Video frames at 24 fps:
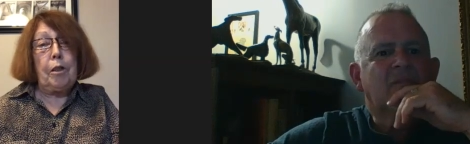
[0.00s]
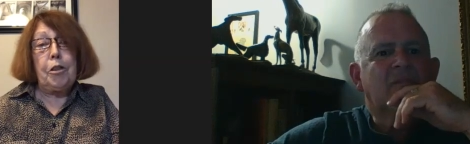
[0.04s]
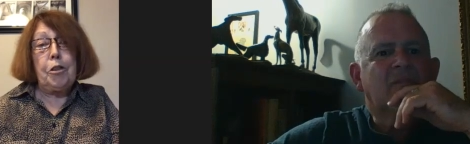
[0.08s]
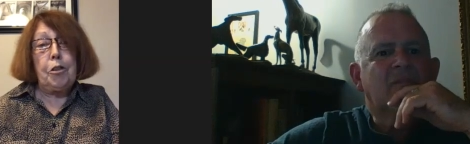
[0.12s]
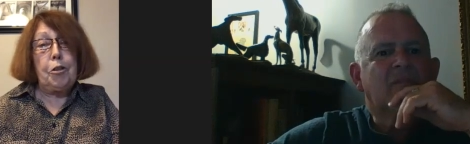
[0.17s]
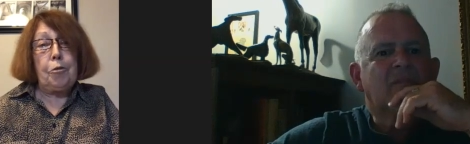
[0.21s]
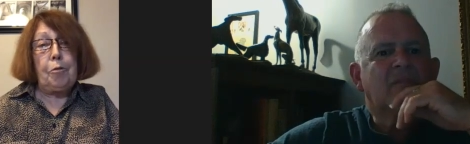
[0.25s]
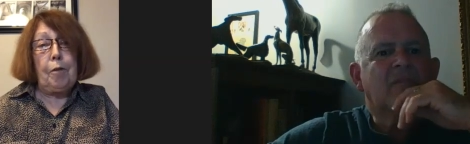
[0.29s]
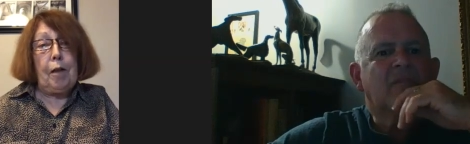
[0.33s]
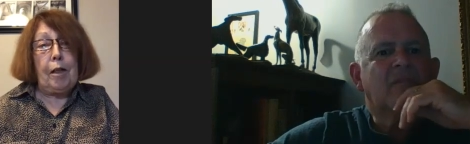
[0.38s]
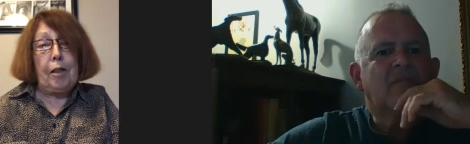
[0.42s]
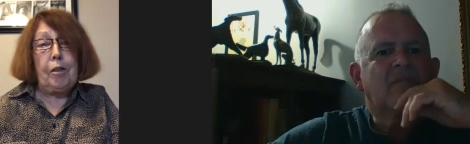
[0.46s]

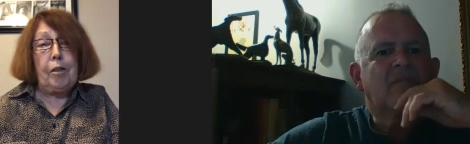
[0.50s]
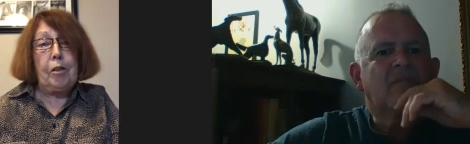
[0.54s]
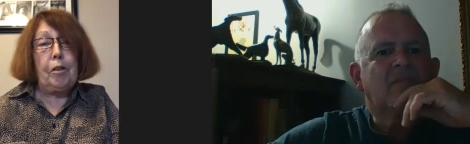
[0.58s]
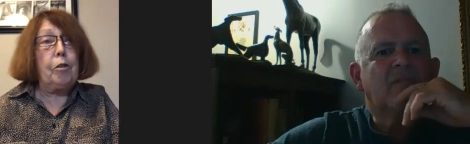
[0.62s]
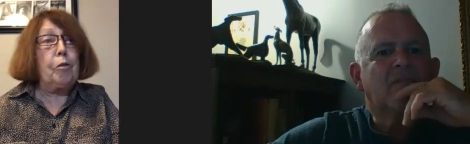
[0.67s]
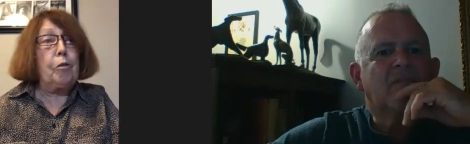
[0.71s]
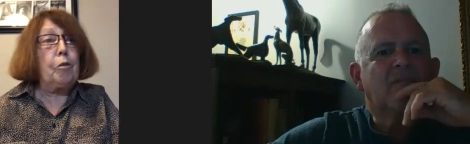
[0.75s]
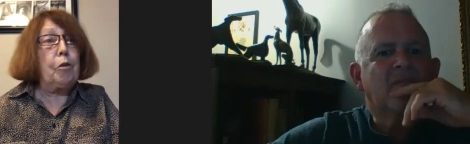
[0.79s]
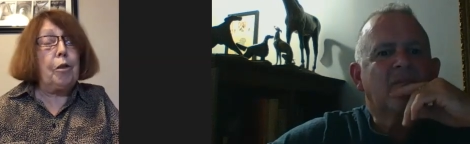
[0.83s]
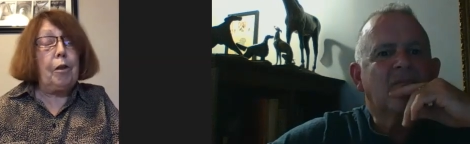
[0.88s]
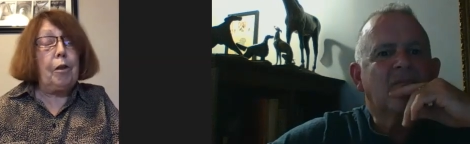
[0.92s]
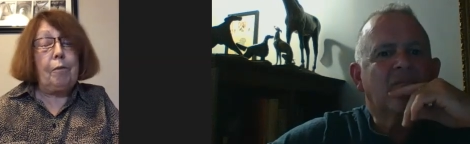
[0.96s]
Speaker 1: shredded her.
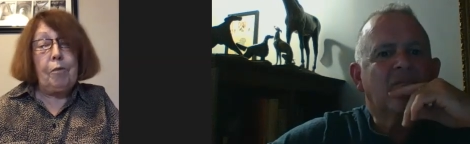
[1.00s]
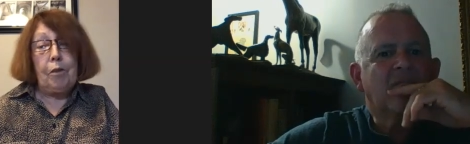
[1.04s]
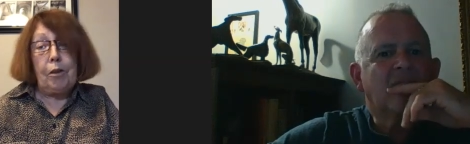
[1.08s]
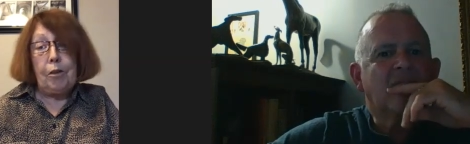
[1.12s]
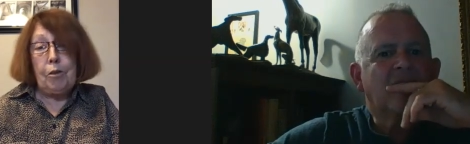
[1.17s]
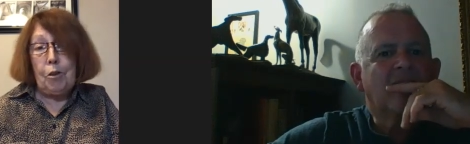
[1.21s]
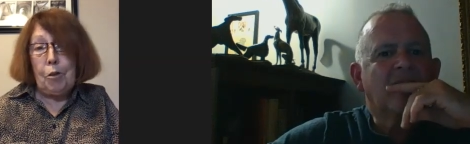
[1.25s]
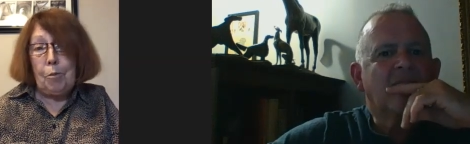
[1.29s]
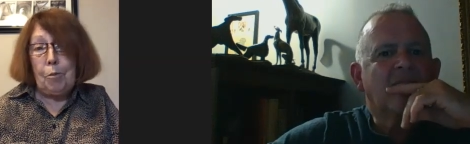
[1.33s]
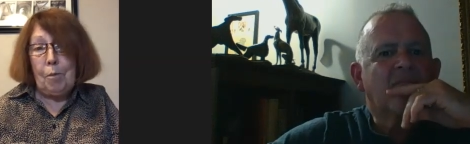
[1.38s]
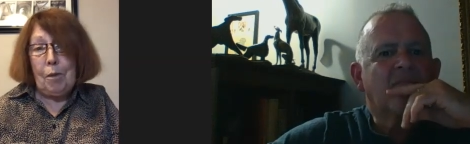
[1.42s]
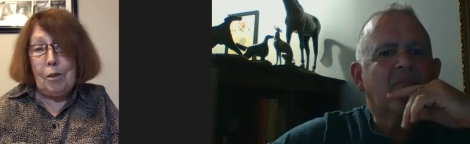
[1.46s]
Don't ever
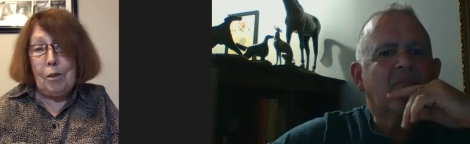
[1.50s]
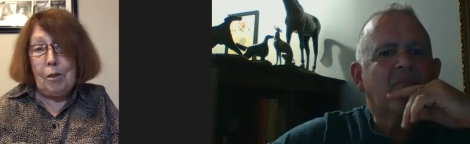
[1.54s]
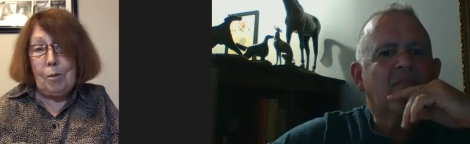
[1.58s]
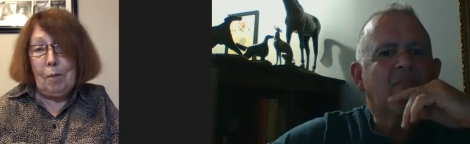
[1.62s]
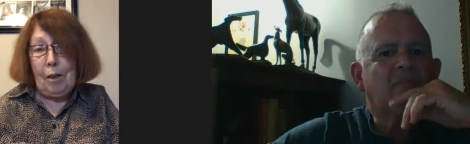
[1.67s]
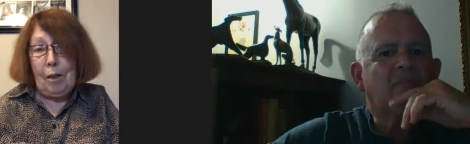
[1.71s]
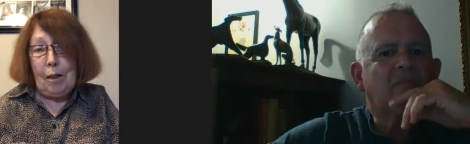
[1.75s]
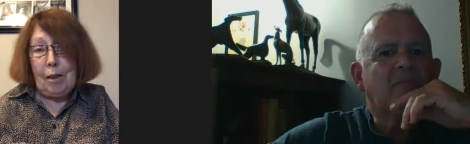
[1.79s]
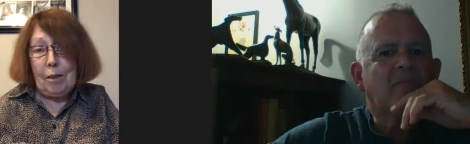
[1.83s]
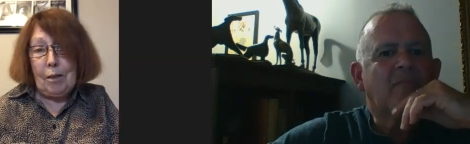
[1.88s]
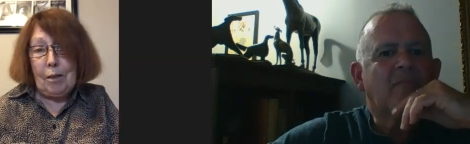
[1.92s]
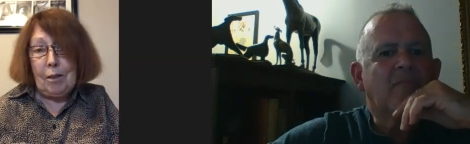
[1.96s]
you speak to
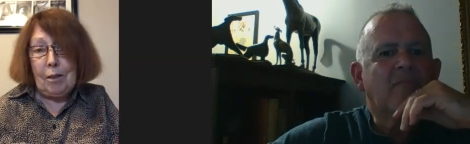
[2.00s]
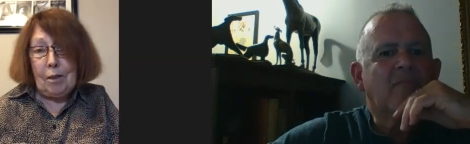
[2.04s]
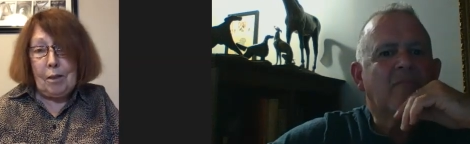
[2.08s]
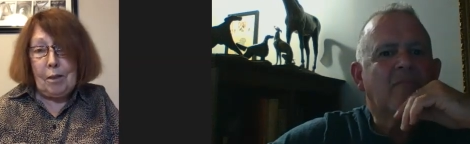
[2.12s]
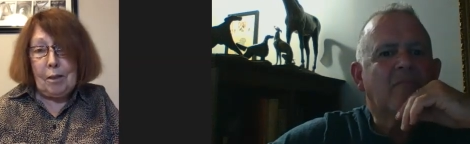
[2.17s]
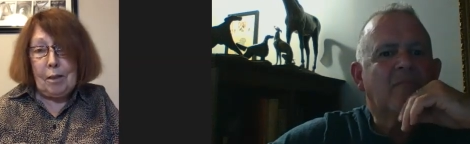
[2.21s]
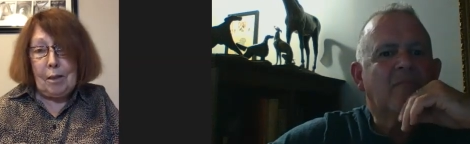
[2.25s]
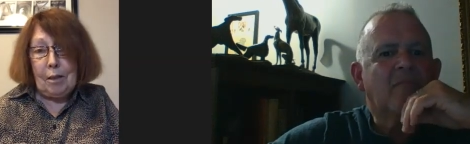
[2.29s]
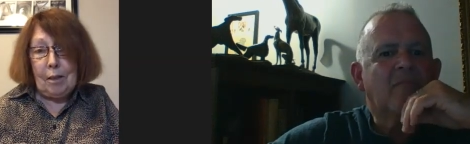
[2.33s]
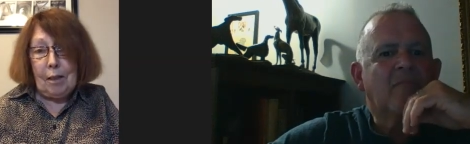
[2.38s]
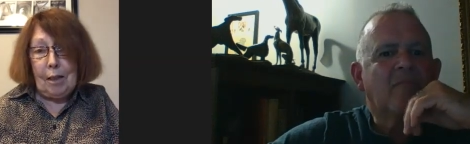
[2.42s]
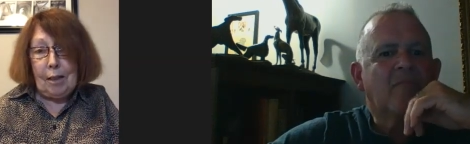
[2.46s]
my
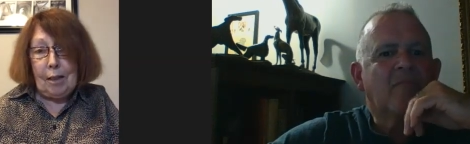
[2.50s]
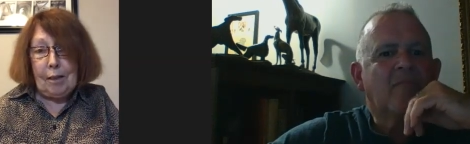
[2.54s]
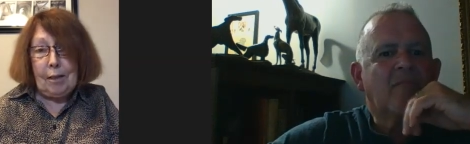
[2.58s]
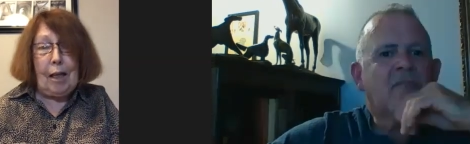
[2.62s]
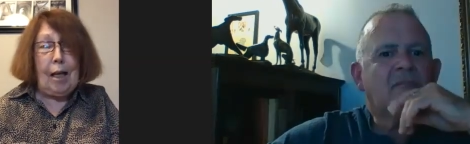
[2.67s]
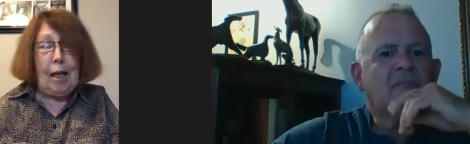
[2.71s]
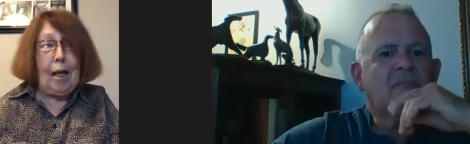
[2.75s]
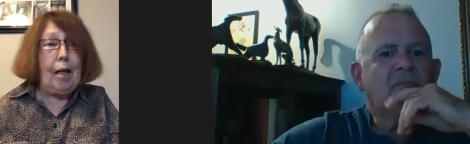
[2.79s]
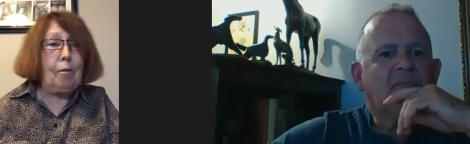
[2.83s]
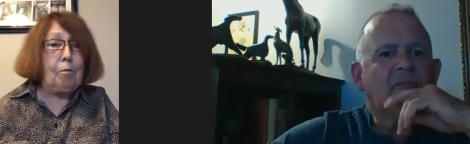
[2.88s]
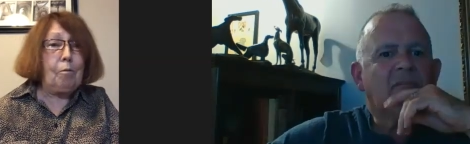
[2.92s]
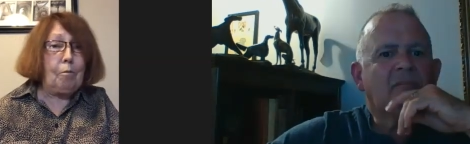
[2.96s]
assistant like
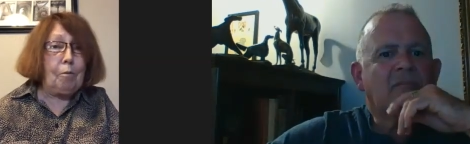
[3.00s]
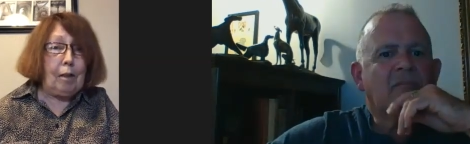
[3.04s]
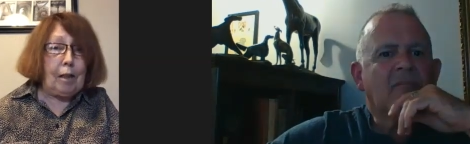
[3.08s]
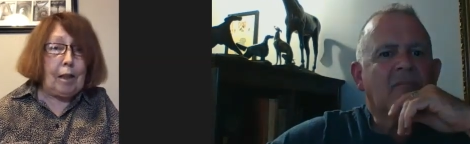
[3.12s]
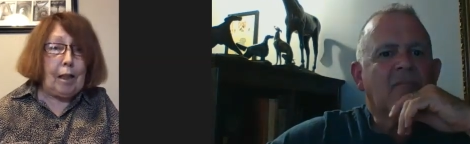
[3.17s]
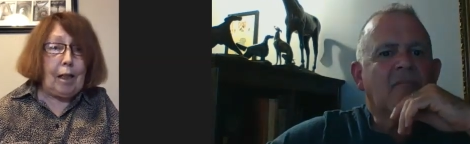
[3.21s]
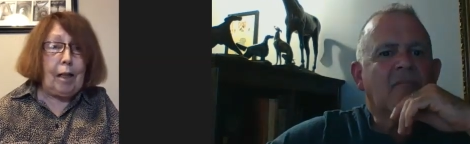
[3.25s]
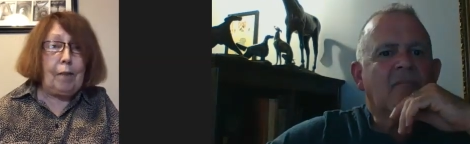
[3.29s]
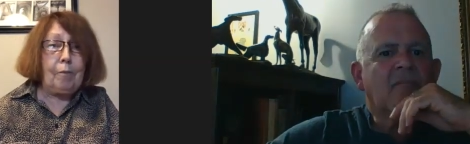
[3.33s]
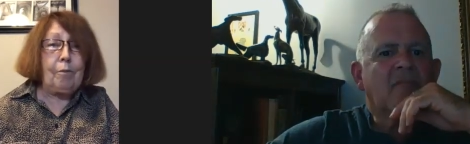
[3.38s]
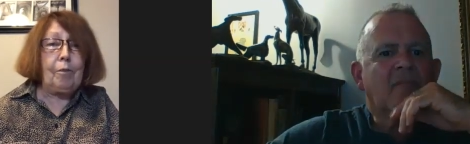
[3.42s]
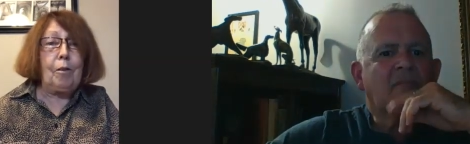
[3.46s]
that,
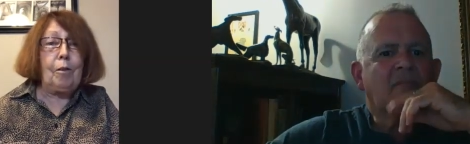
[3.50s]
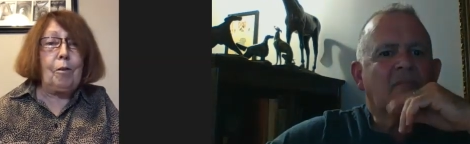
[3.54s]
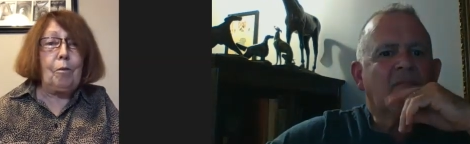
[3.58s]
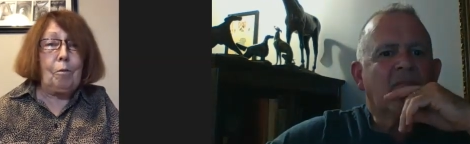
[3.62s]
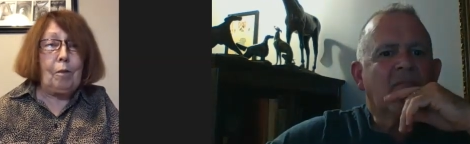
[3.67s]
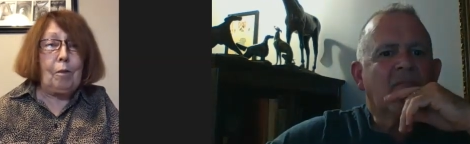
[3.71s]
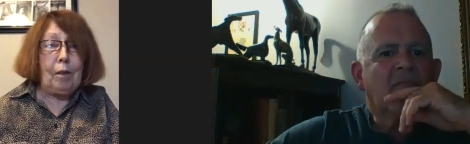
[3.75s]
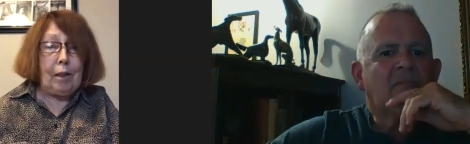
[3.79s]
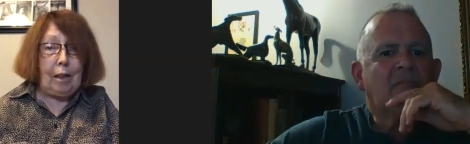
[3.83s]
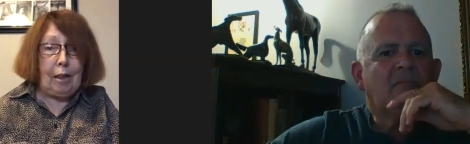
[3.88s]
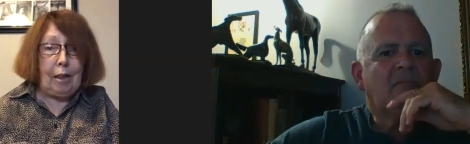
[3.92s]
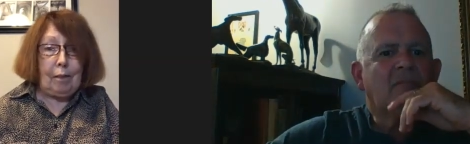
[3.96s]
whatever,
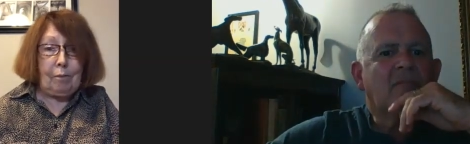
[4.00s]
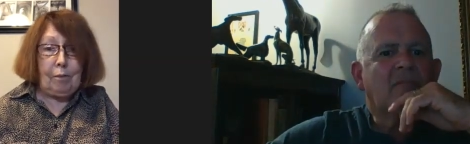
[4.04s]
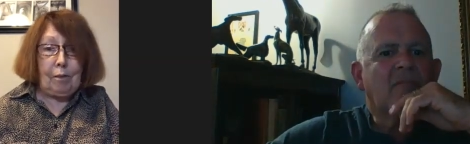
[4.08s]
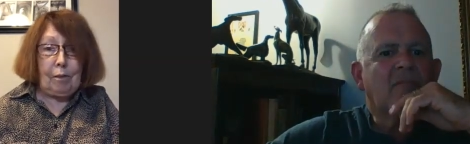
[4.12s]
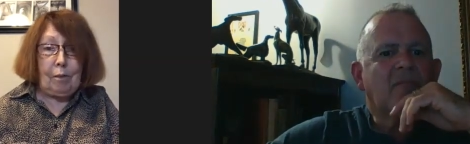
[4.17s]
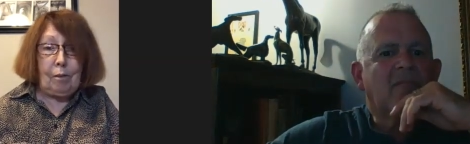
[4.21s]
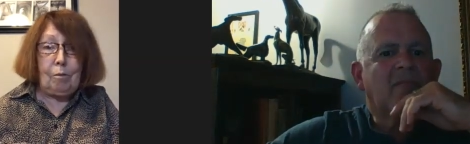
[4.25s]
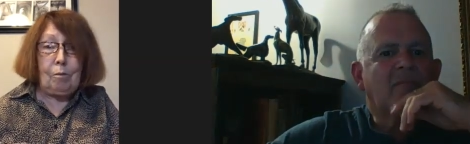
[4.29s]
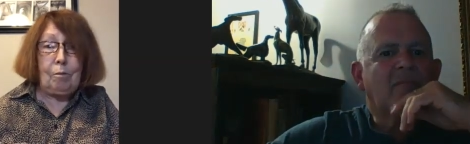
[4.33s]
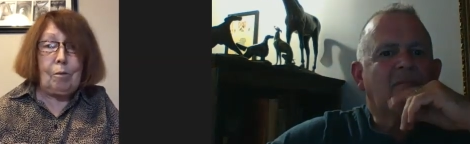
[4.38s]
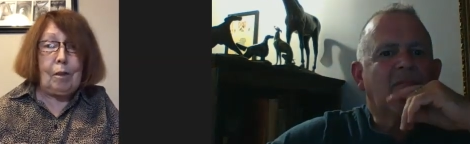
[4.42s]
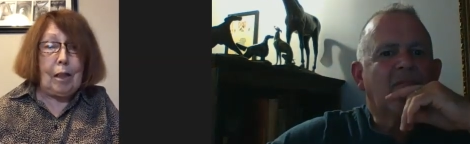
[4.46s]

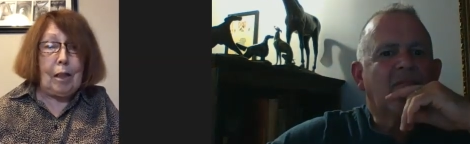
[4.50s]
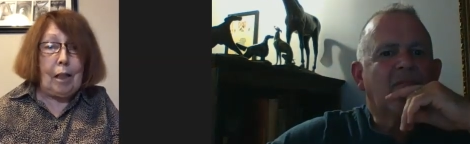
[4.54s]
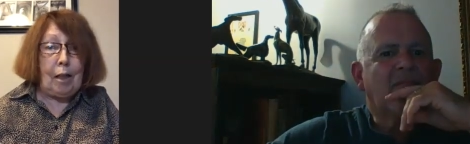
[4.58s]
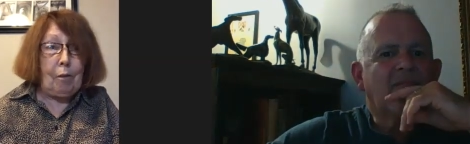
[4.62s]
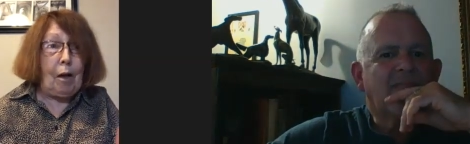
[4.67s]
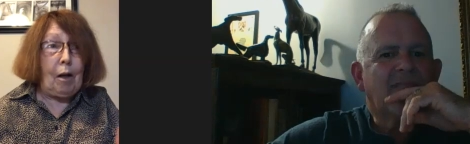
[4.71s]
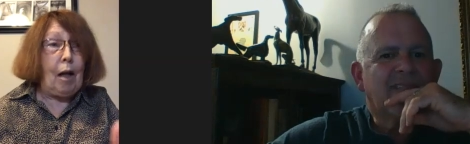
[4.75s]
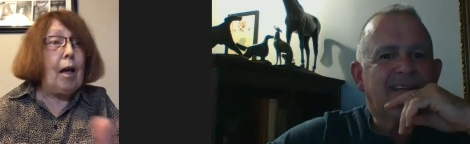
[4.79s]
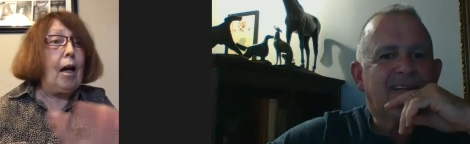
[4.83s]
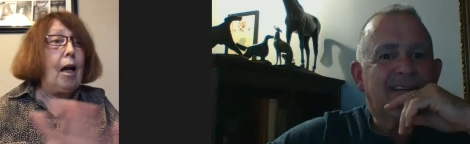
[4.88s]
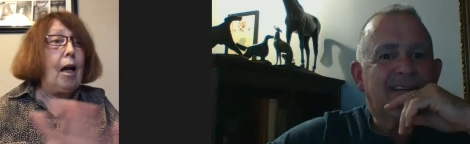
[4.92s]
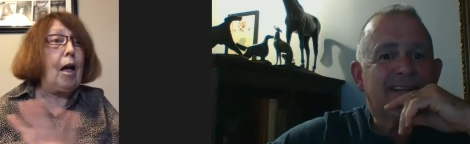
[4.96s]
whatever, whatever.